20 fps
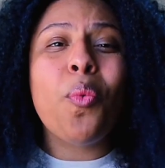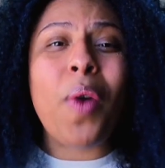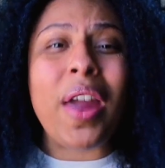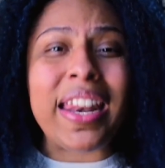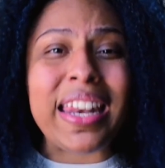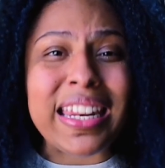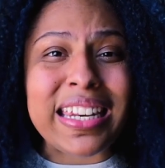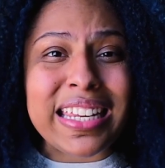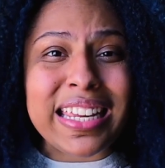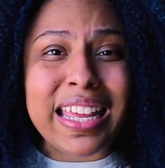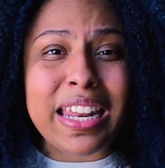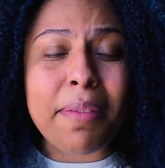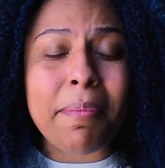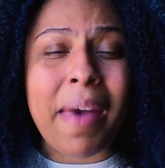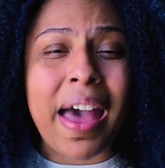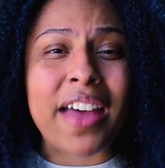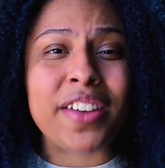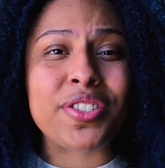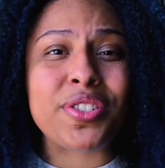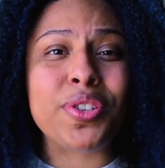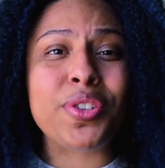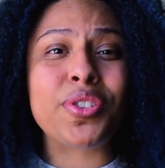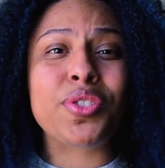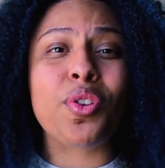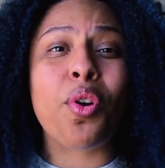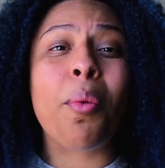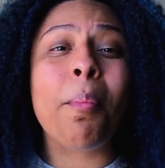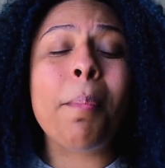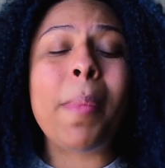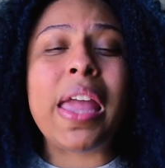waiting to get a master's
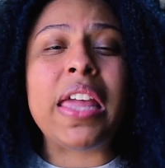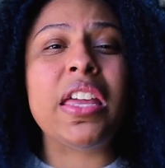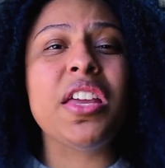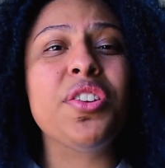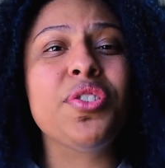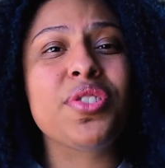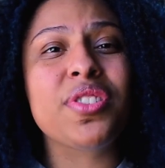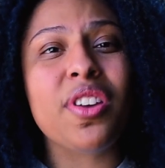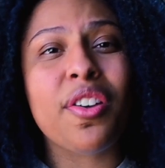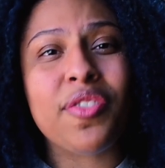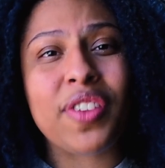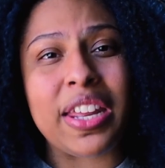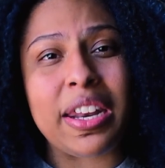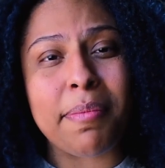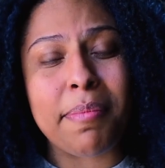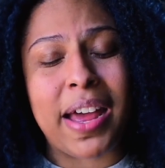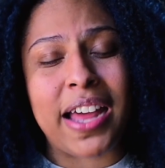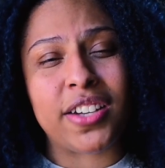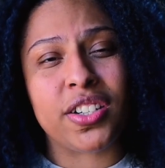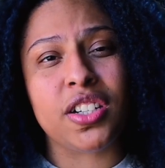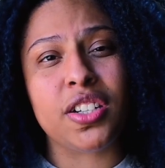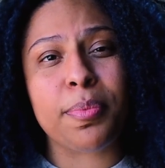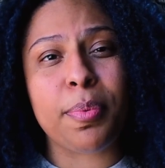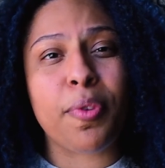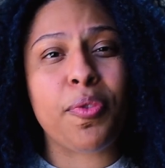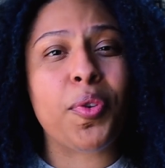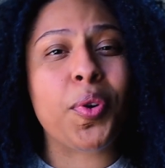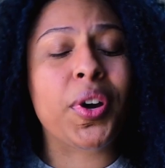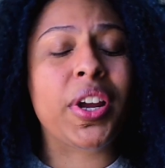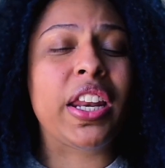or making yourself get a master's
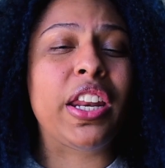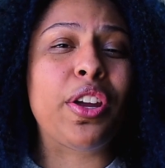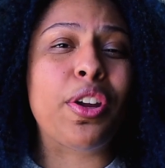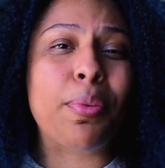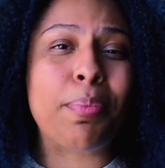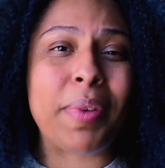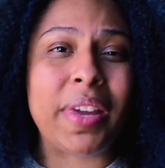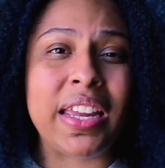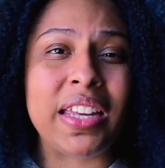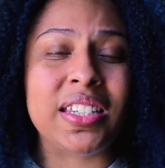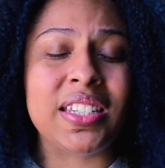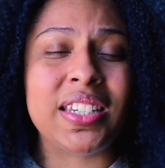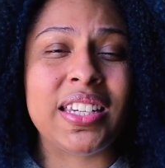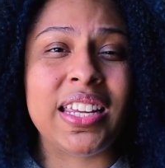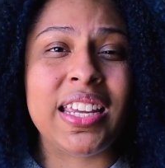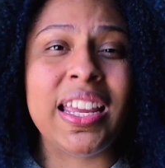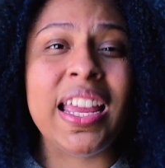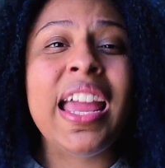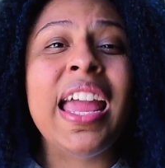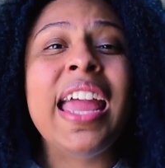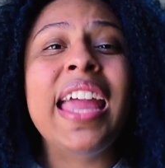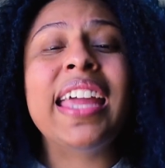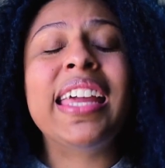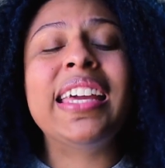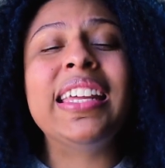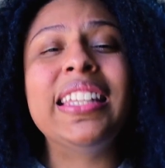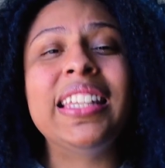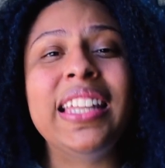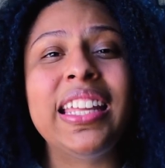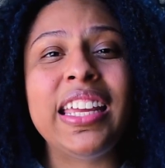before getting your PhD
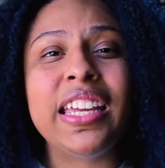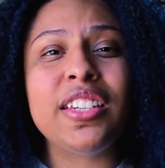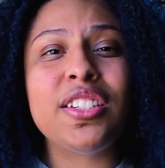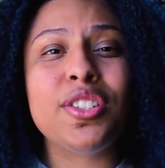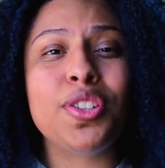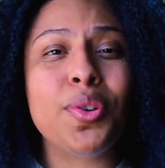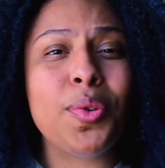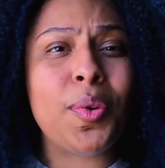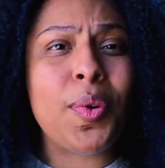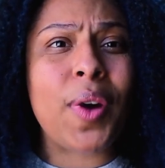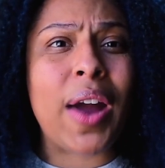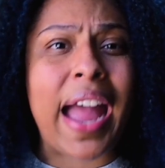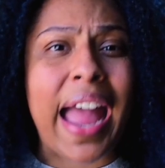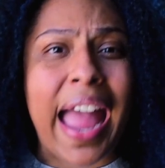can lead to